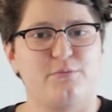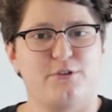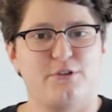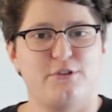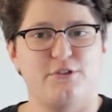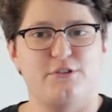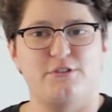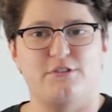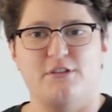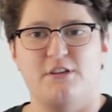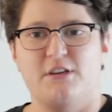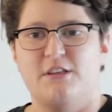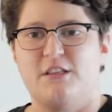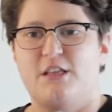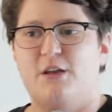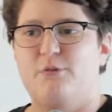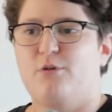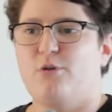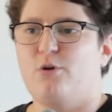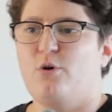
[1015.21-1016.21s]
because
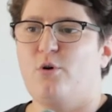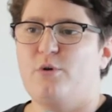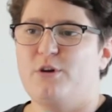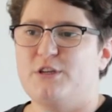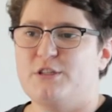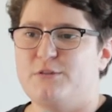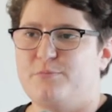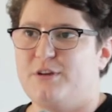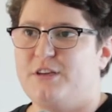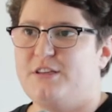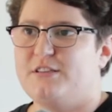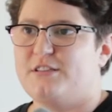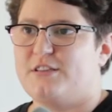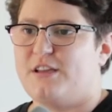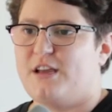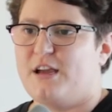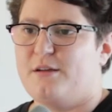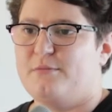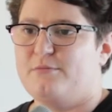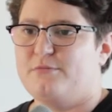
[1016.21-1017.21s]
there will always be
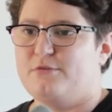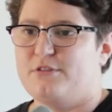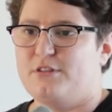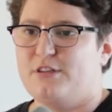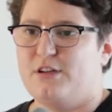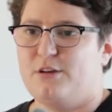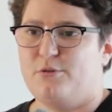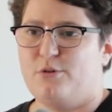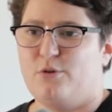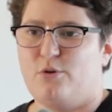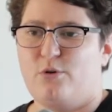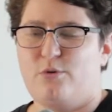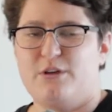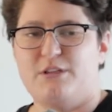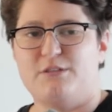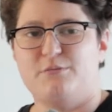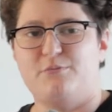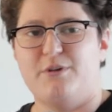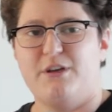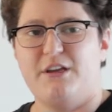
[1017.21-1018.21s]
scams and there will
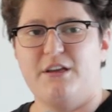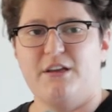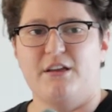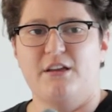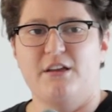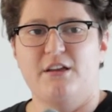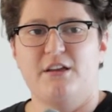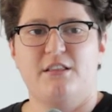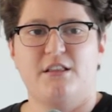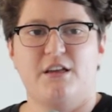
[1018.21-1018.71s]
always be